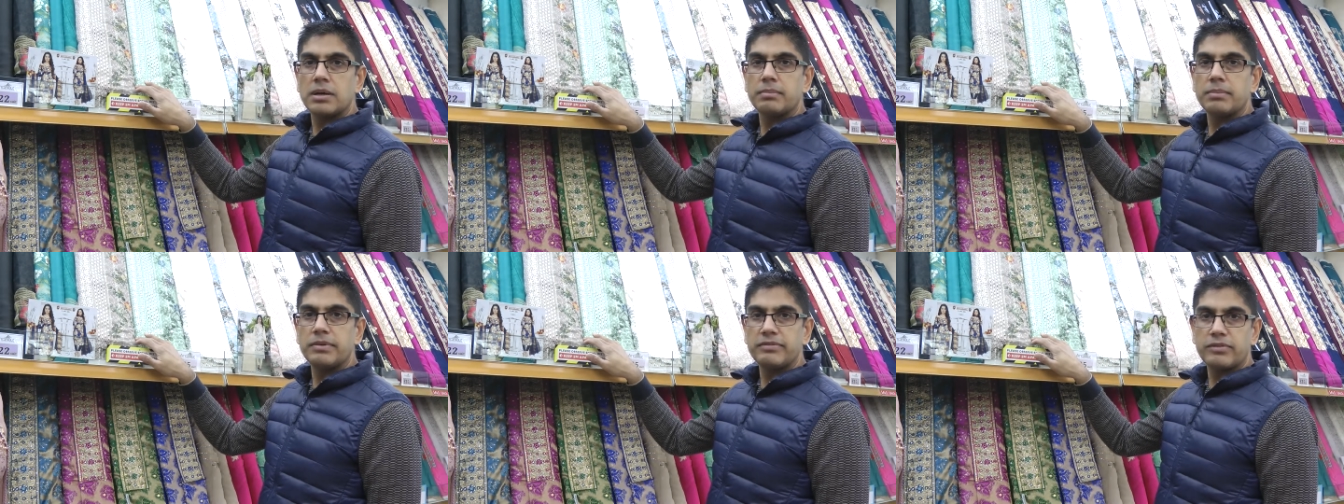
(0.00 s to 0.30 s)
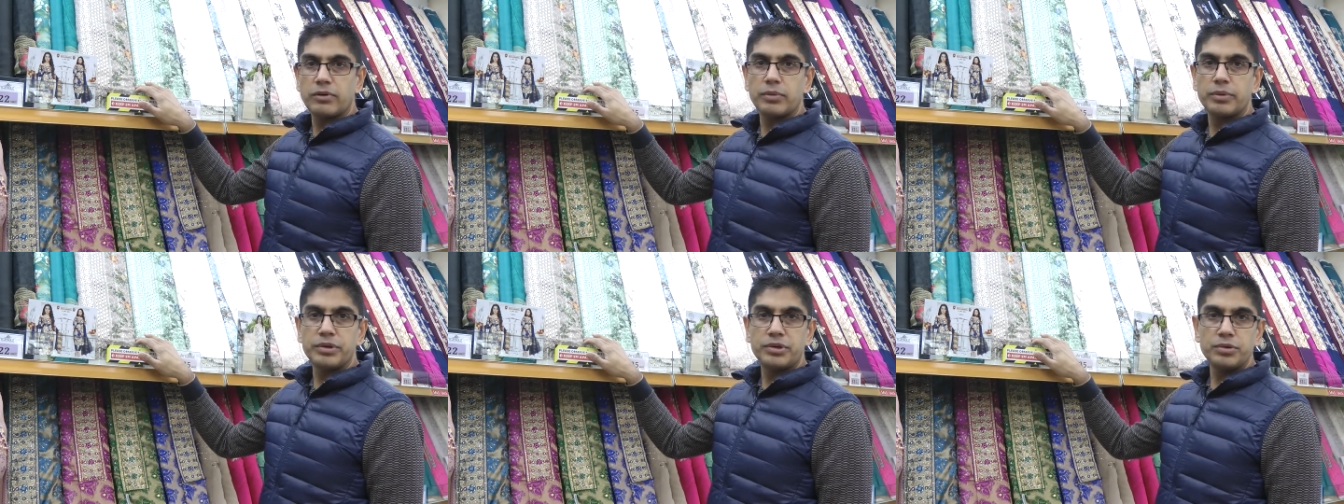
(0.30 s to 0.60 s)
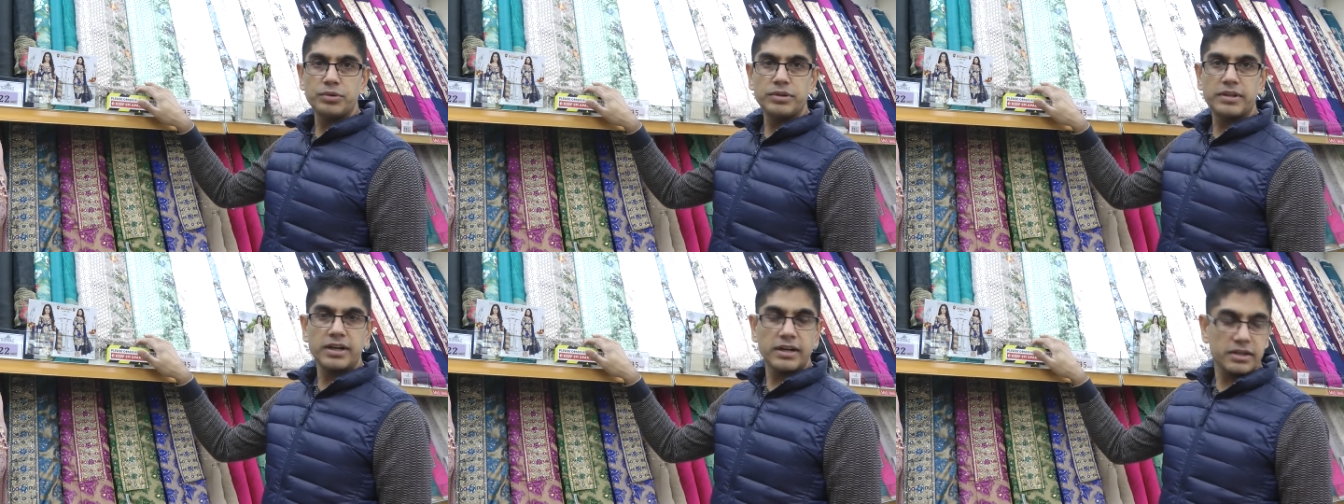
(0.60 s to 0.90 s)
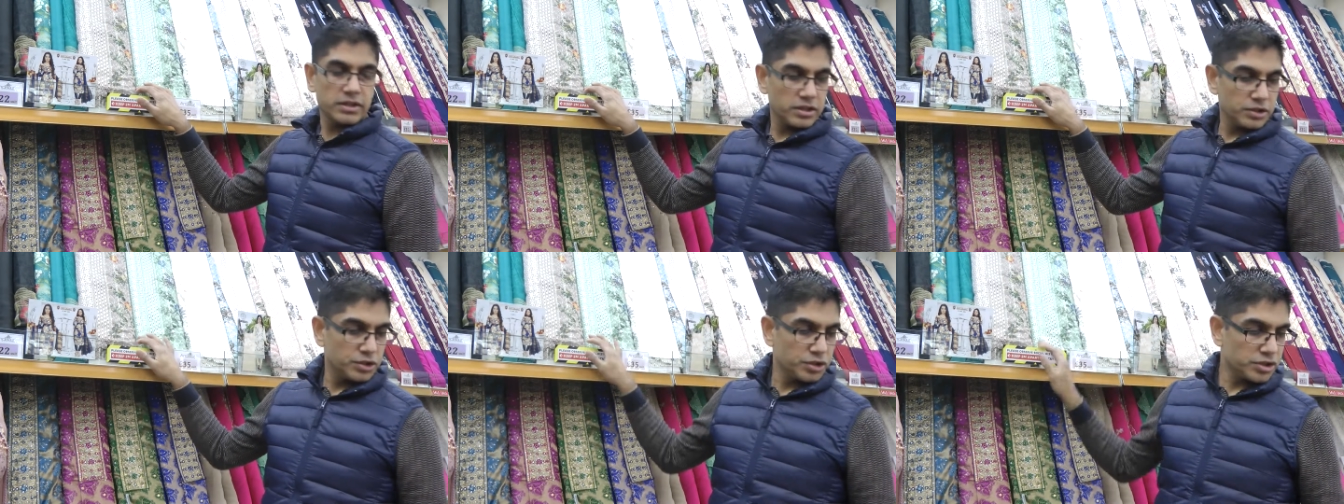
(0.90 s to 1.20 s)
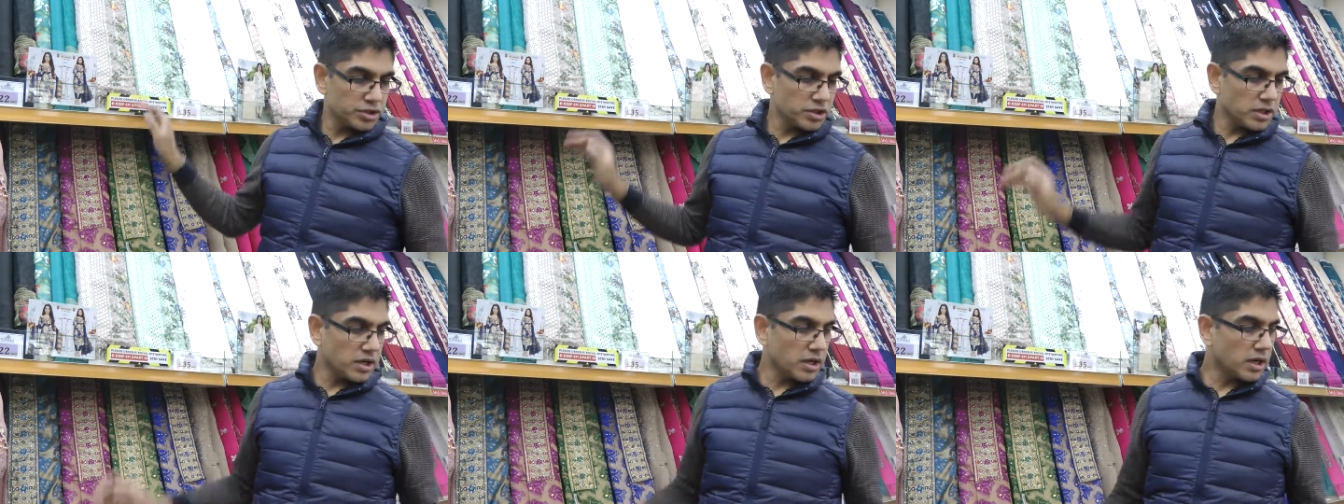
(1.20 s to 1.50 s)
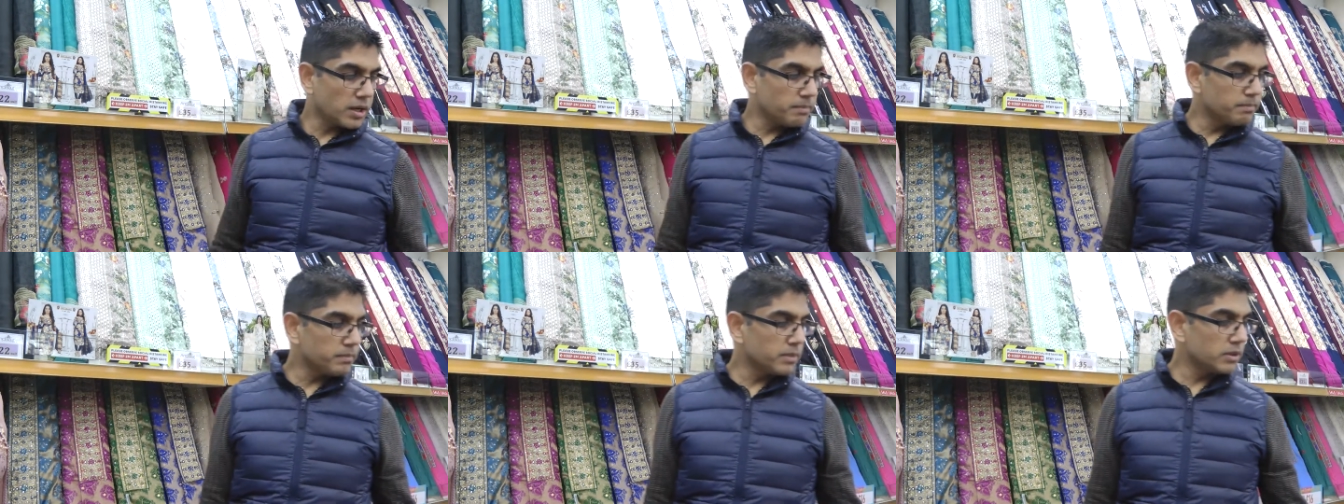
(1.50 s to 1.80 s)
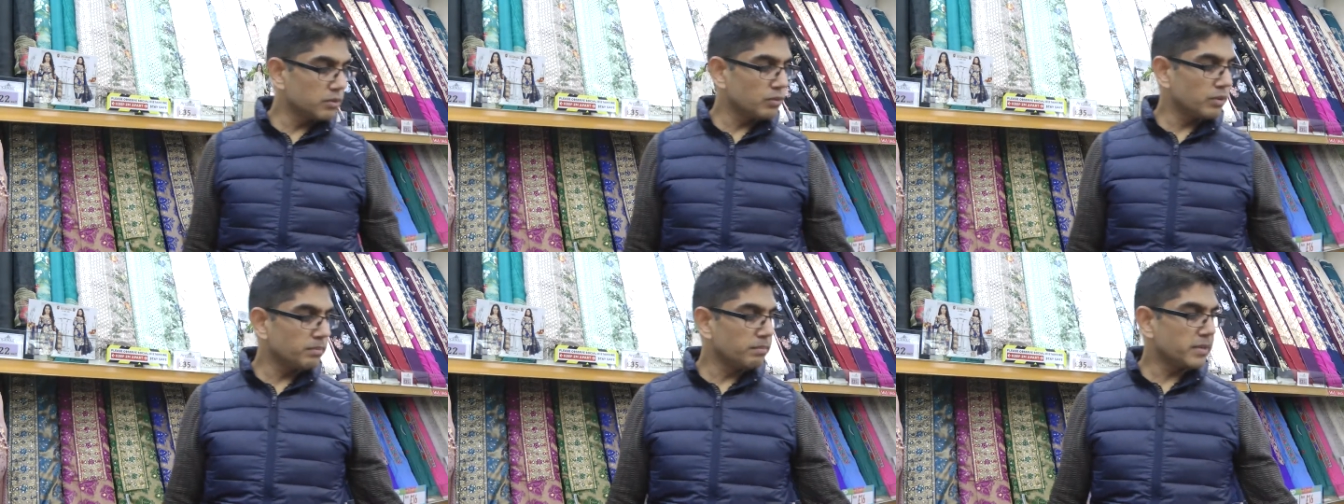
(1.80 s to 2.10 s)
Before we do that, just a
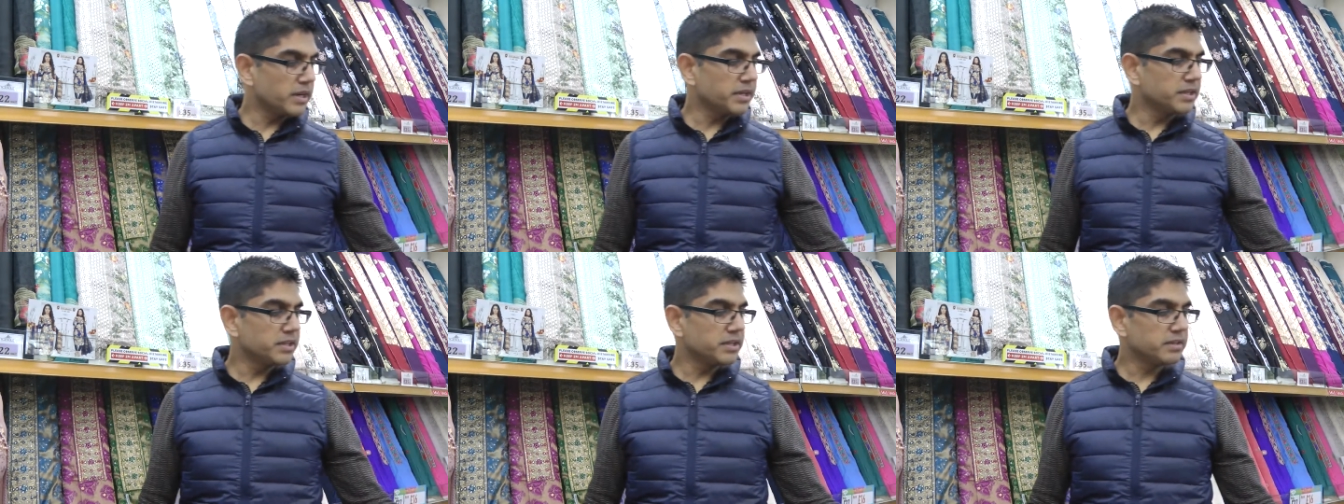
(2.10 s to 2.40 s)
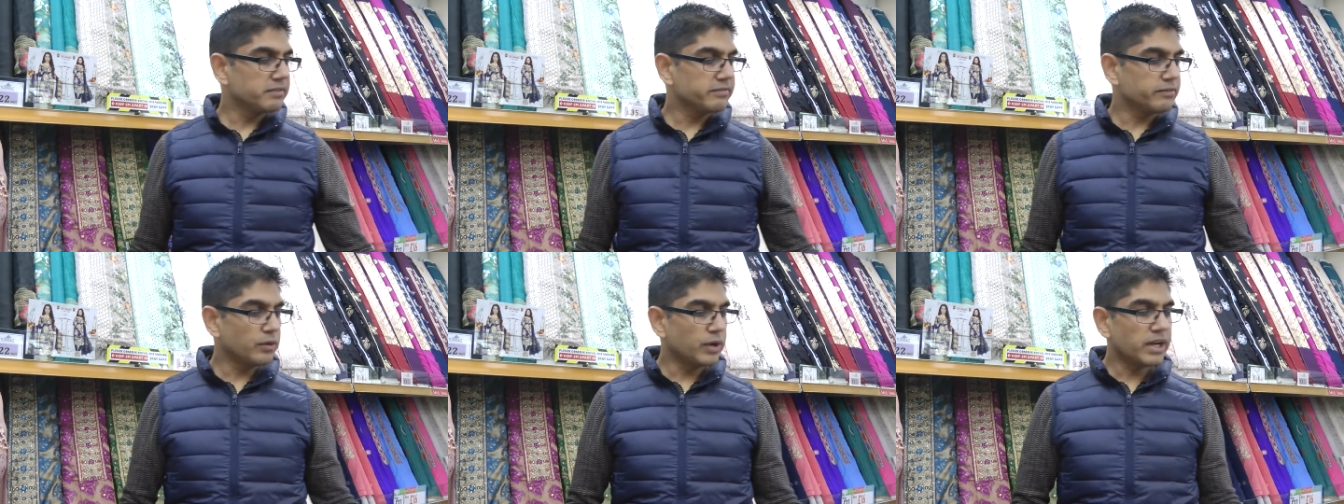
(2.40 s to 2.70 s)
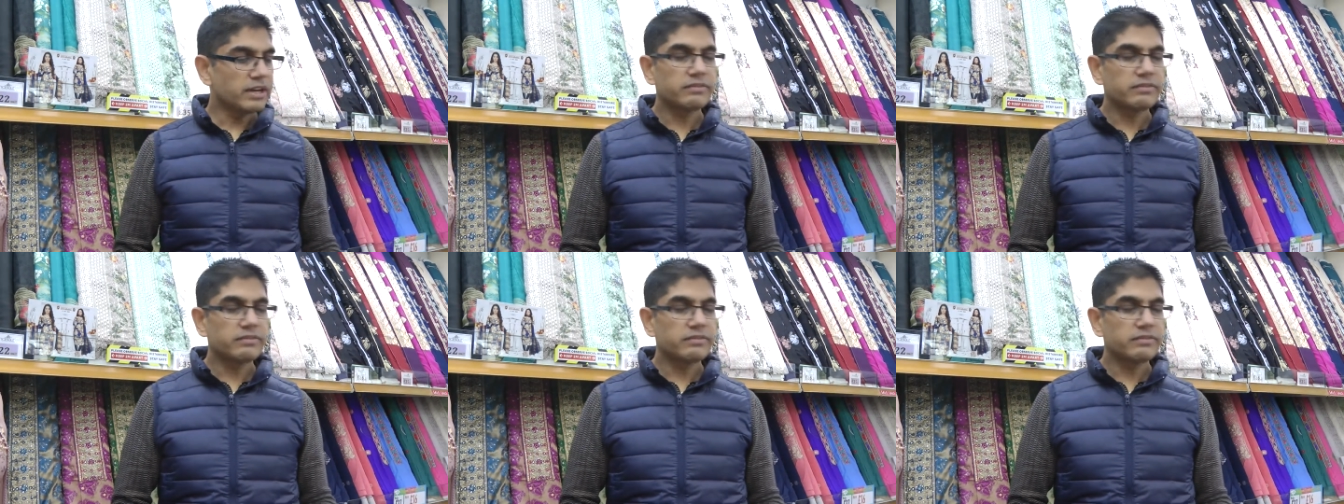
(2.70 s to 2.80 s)
humble reminder for